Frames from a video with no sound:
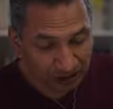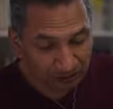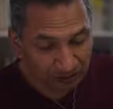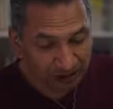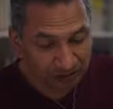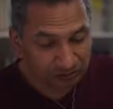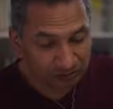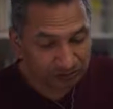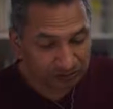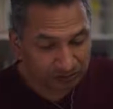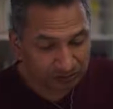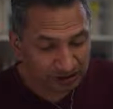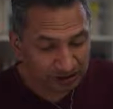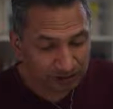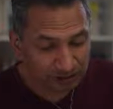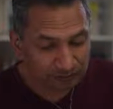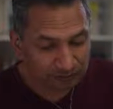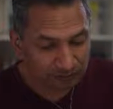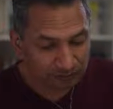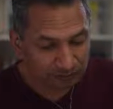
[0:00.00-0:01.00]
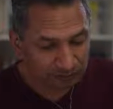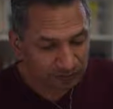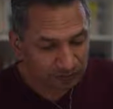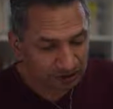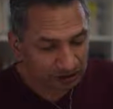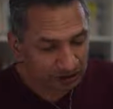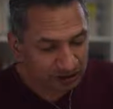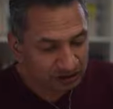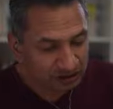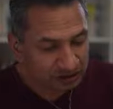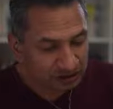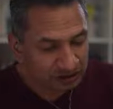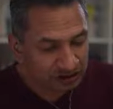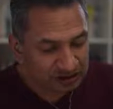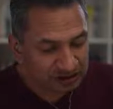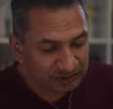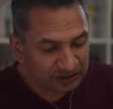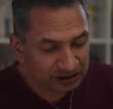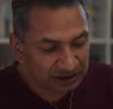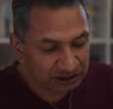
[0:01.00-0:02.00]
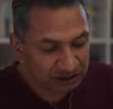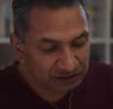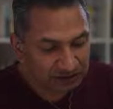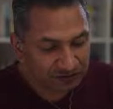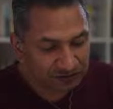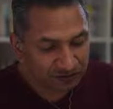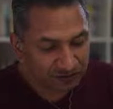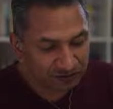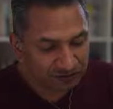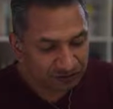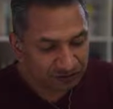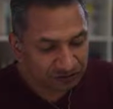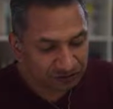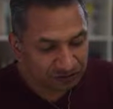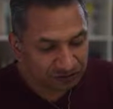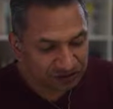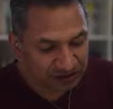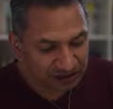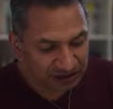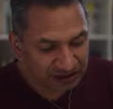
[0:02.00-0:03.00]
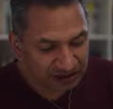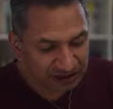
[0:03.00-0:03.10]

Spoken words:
Well, there's been a lot of confusing